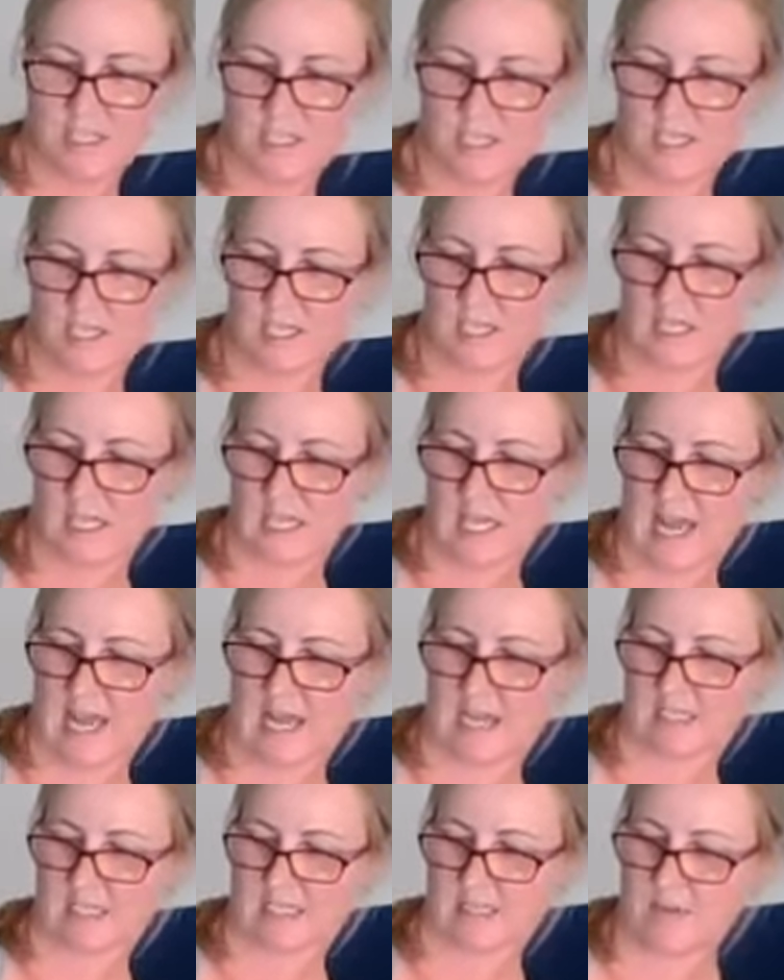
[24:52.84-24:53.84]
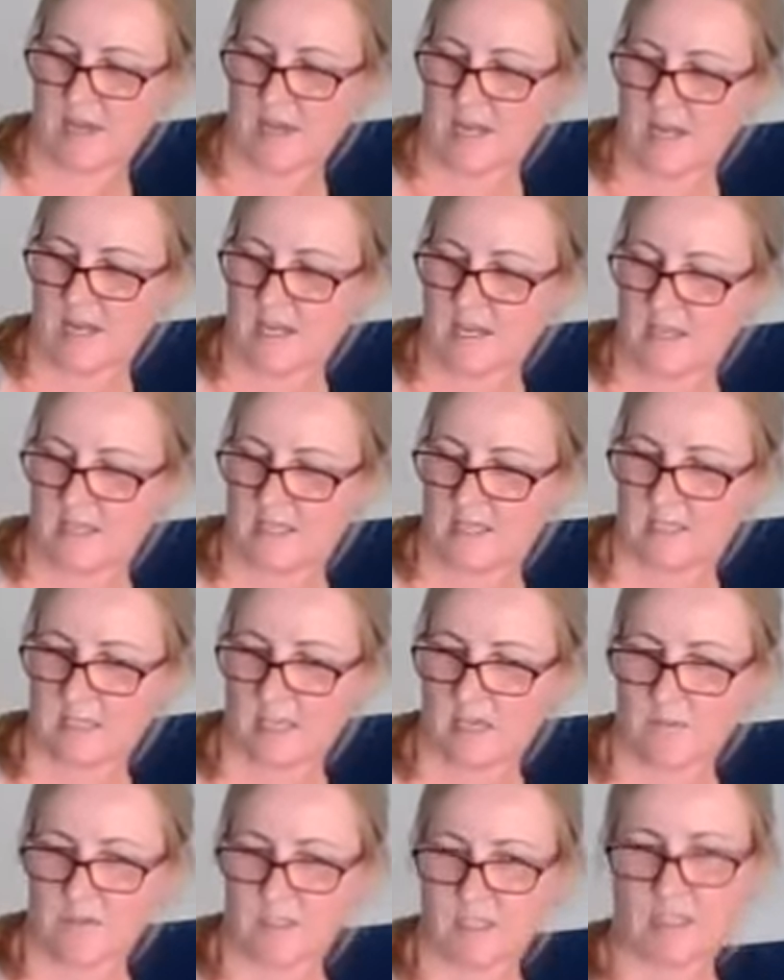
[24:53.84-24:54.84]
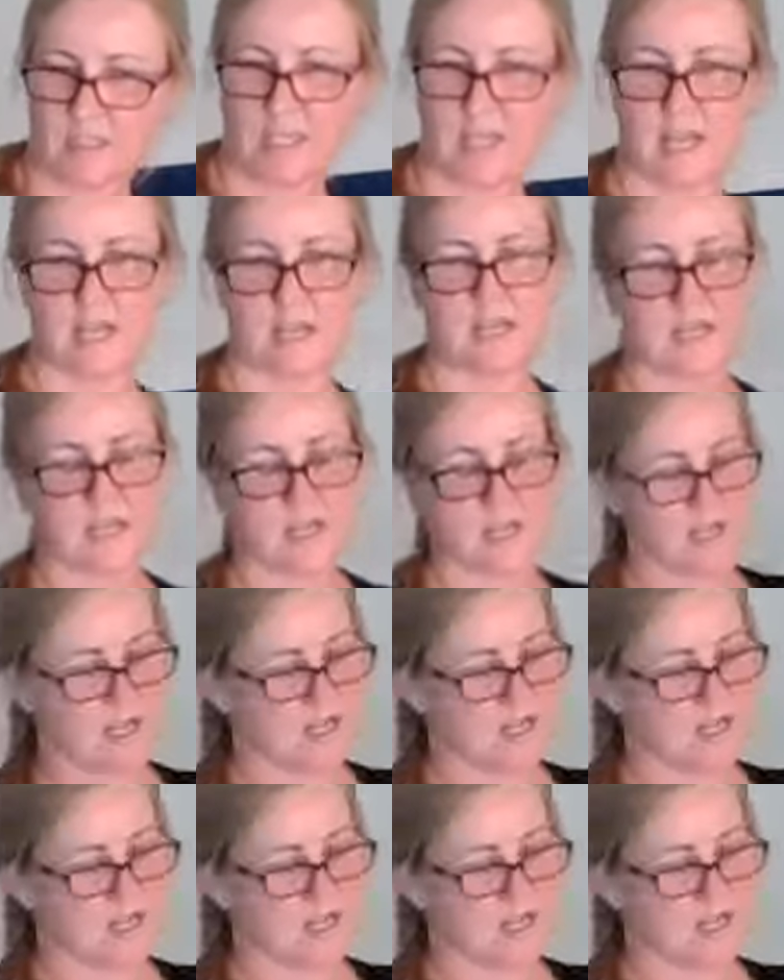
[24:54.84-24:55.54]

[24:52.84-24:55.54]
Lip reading: to clasp. It's almost like